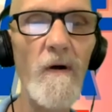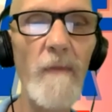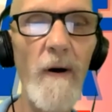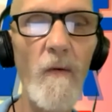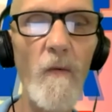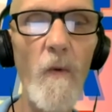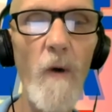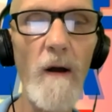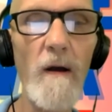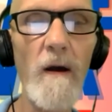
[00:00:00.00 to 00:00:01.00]
about
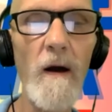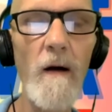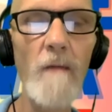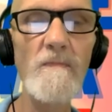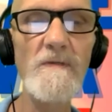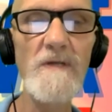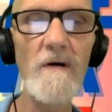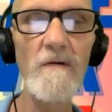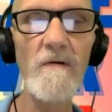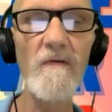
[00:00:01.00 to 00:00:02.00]
what comes
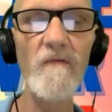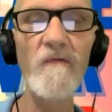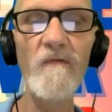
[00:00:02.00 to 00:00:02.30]
under the